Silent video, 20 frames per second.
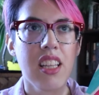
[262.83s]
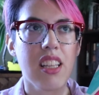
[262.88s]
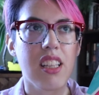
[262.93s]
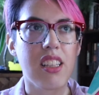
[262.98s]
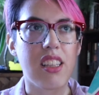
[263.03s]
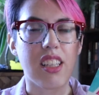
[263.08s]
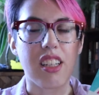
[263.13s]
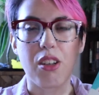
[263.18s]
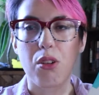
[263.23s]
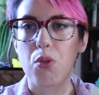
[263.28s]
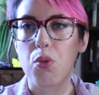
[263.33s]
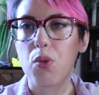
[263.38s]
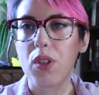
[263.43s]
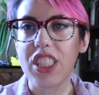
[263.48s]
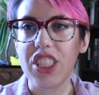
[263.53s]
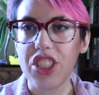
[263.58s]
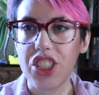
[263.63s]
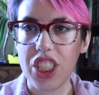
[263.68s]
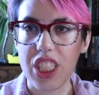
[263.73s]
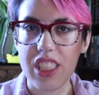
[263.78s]
the
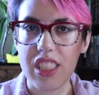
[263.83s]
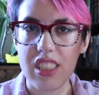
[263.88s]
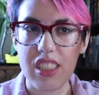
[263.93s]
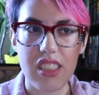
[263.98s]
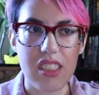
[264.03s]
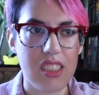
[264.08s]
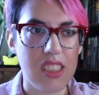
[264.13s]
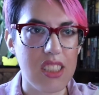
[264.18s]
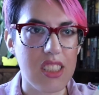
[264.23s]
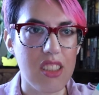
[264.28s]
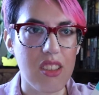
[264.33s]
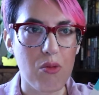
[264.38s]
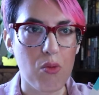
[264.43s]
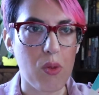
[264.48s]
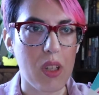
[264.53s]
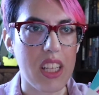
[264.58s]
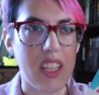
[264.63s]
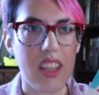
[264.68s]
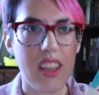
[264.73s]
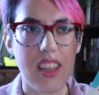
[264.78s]
Christians
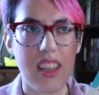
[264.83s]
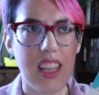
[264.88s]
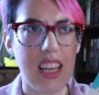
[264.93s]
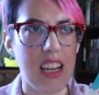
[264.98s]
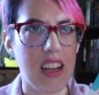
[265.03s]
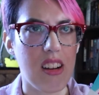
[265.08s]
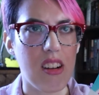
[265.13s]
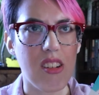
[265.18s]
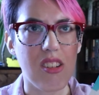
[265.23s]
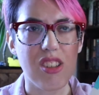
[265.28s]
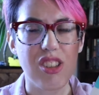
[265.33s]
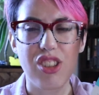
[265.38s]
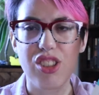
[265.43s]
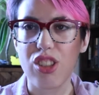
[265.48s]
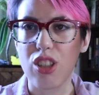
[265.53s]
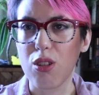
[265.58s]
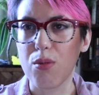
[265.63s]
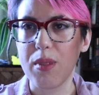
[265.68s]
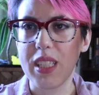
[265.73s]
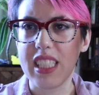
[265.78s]
with their
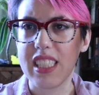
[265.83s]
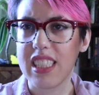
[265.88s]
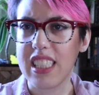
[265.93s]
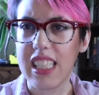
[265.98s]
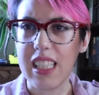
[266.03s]
sermon